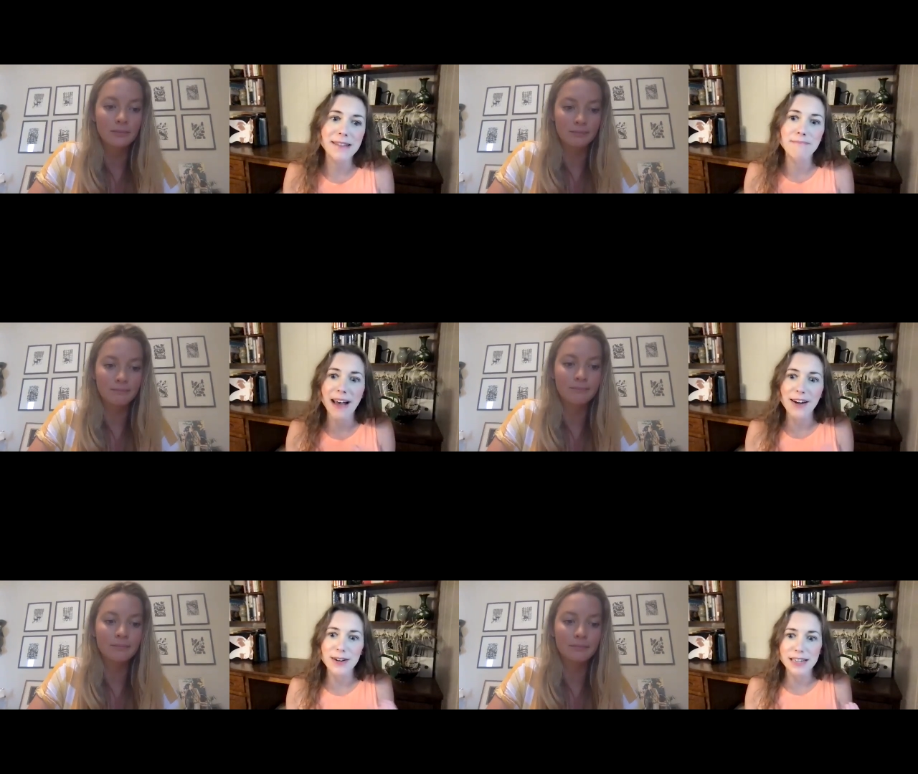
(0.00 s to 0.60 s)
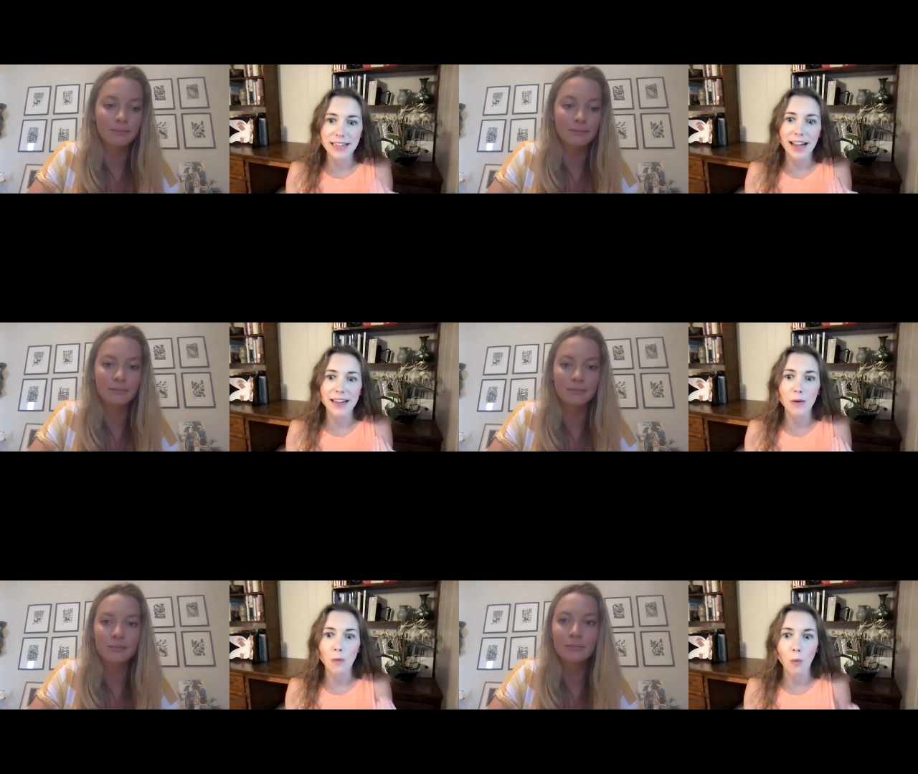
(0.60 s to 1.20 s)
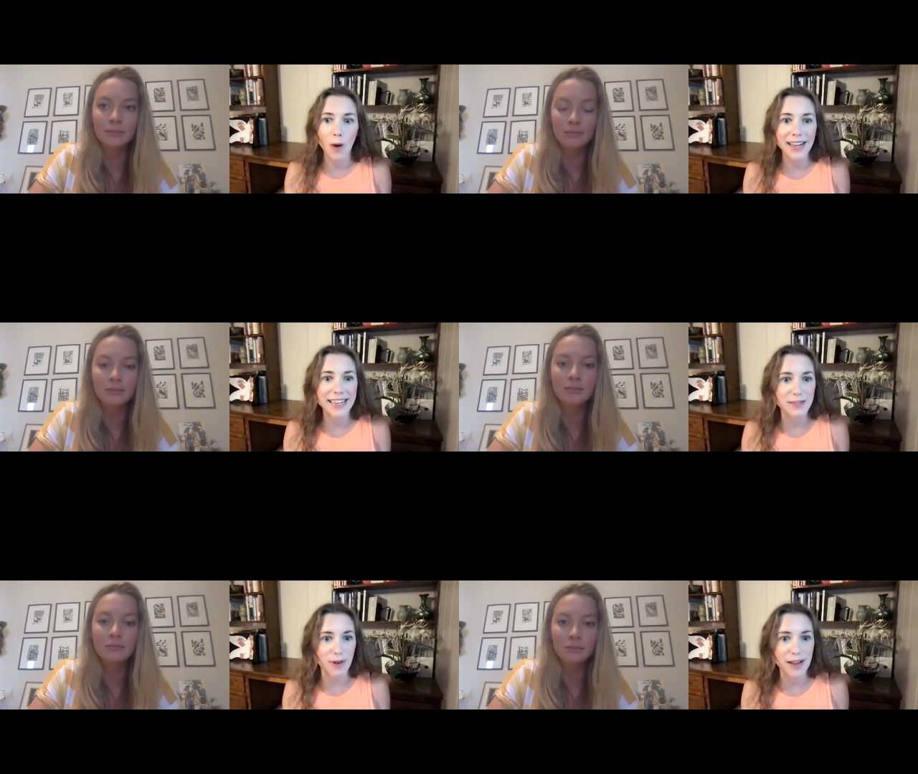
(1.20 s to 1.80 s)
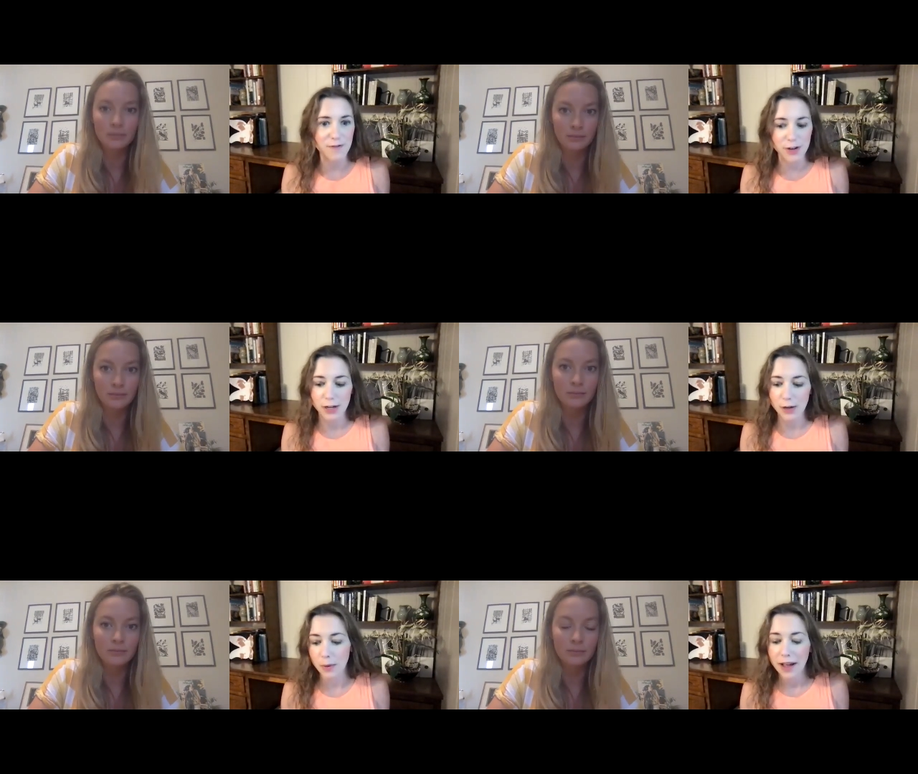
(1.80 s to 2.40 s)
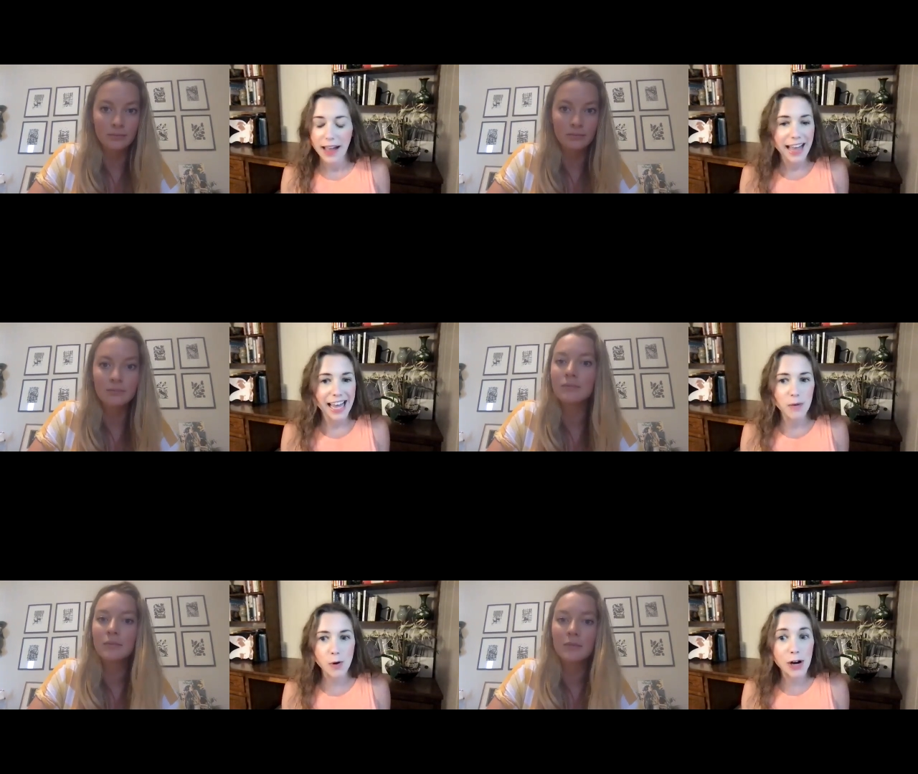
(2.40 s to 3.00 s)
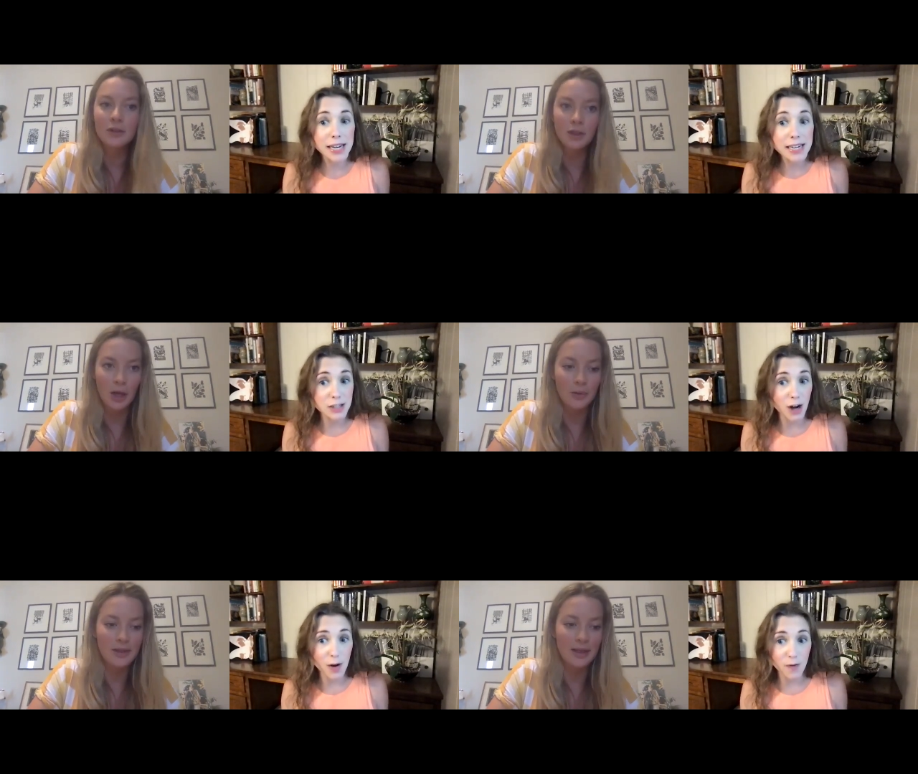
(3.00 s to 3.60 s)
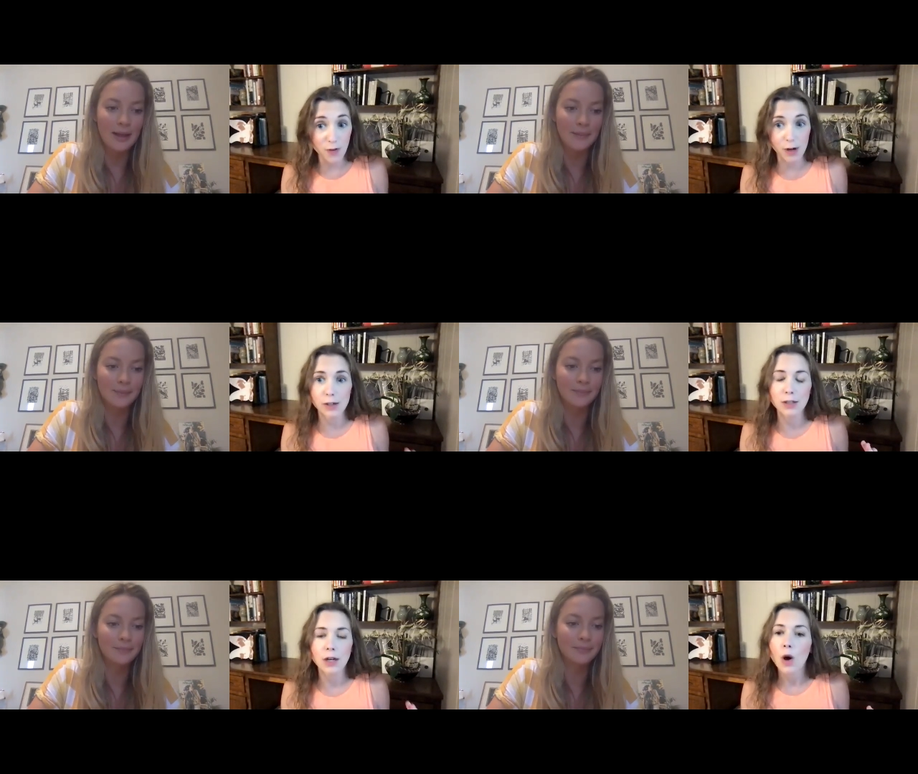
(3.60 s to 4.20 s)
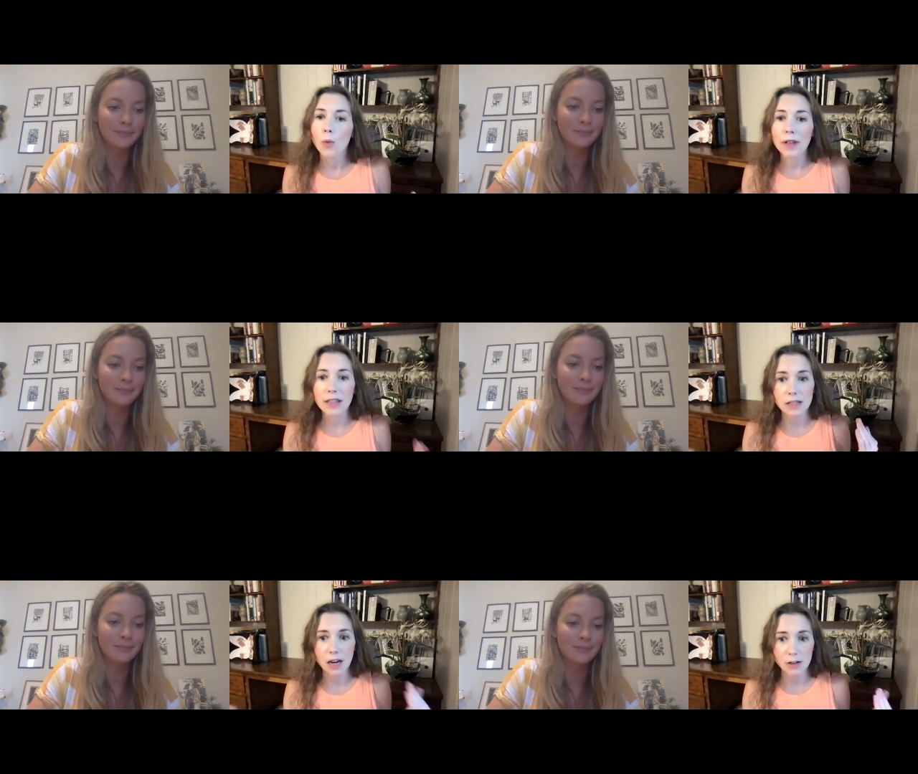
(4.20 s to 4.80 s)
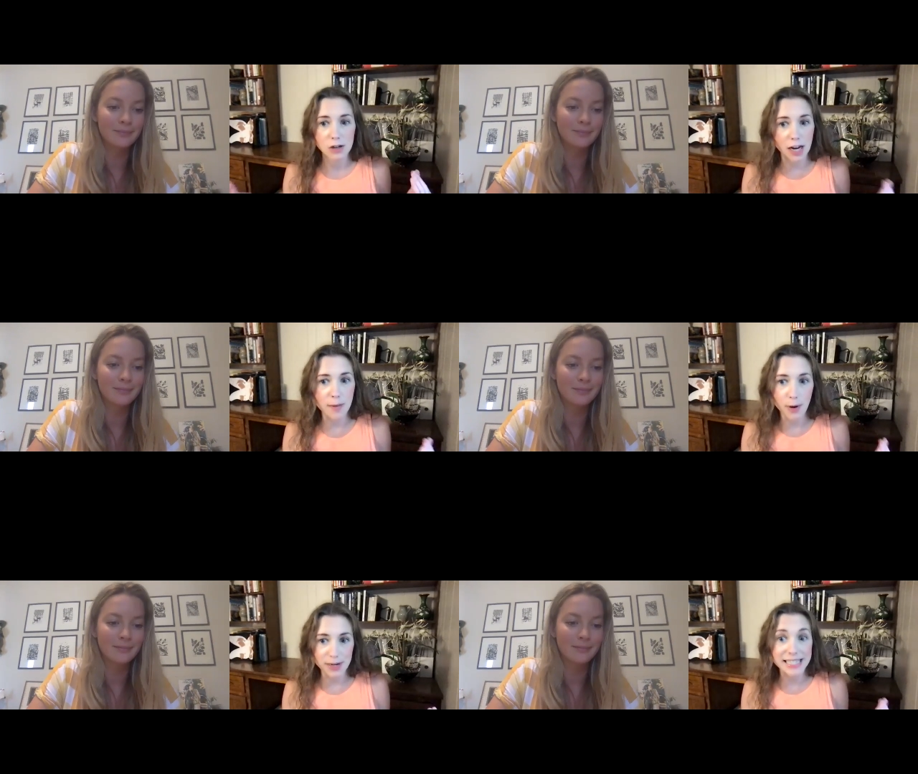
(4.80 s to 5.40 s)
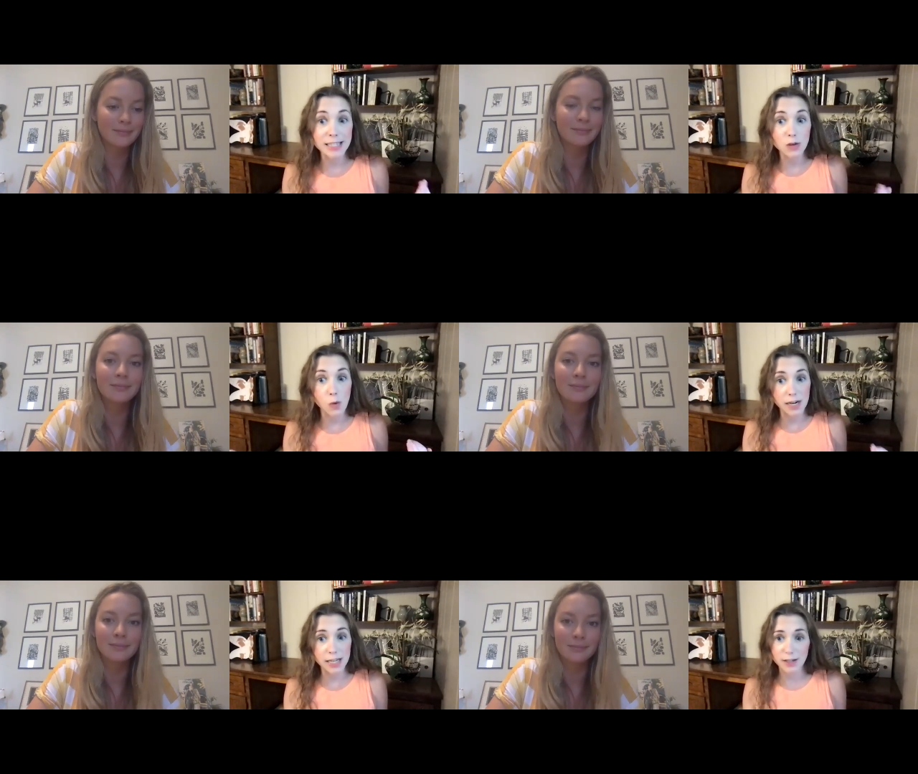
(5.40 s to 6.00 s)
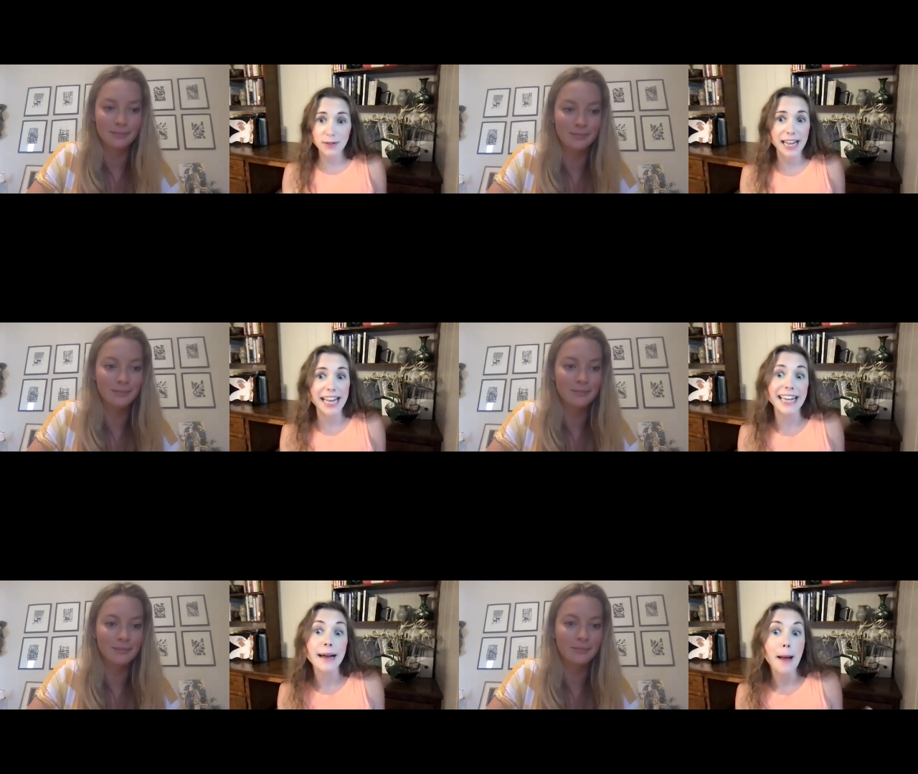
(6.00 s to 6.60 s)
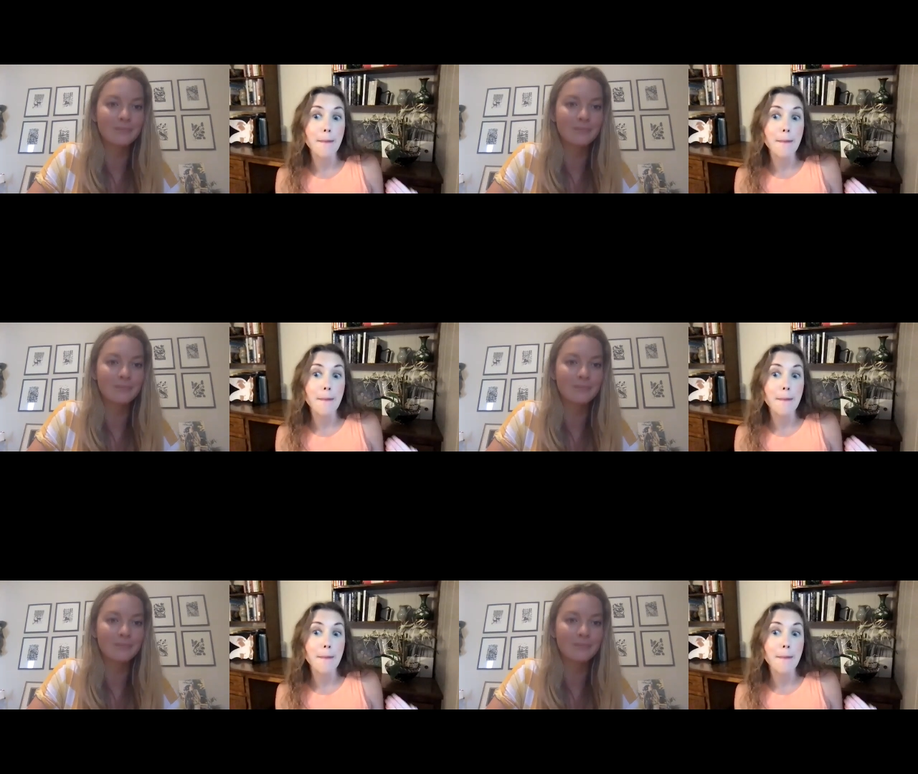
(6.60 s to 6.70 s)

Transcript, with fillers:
Speaker 1: can better decide what is right for you. And we're going to start first with Dr. Jonny Bowden's 22 day